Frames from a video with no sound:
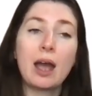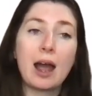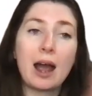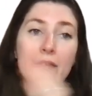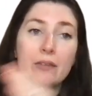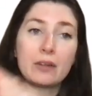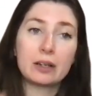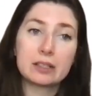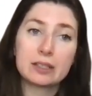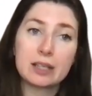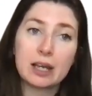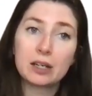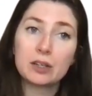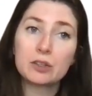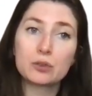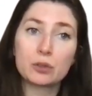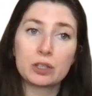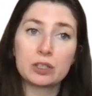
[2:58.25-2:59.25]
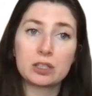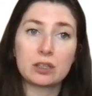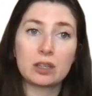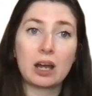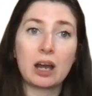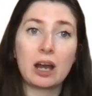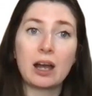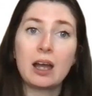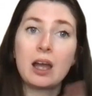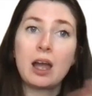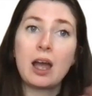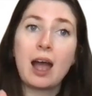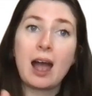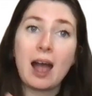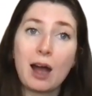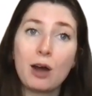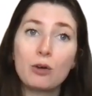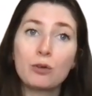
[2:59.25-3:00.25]
And then secondary to that,
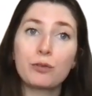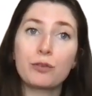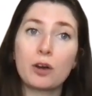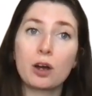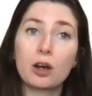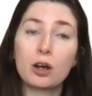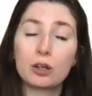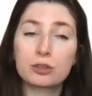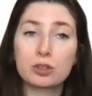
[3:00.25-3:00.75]
how far,